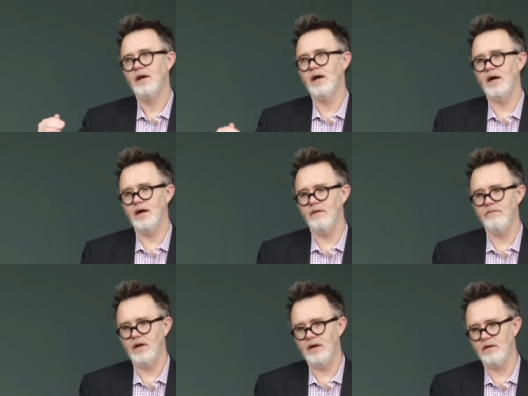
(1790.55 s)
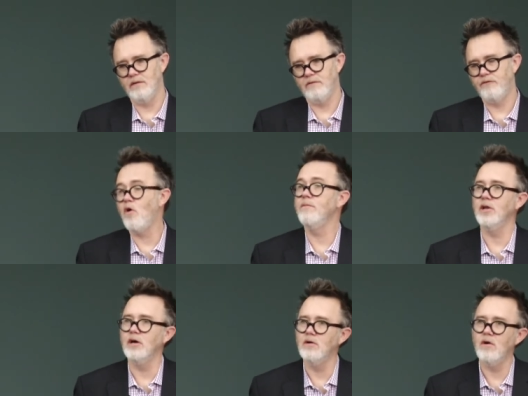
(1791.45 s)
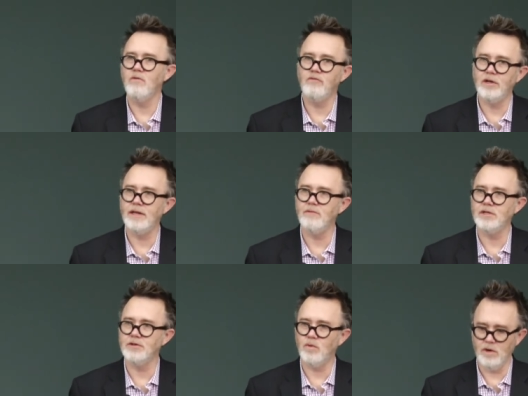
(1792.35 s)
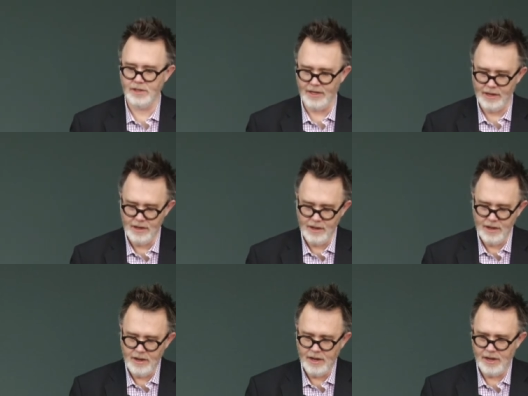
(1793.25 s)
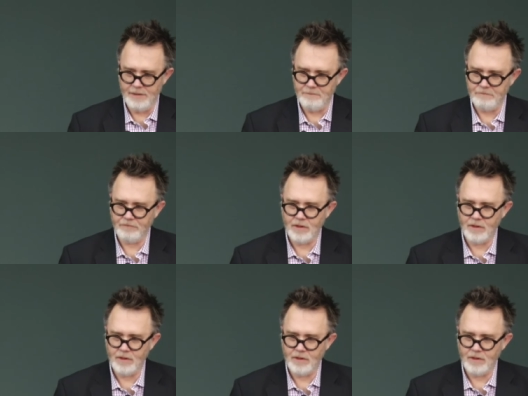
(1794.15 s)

uh, uh formula really wasn't working. Um,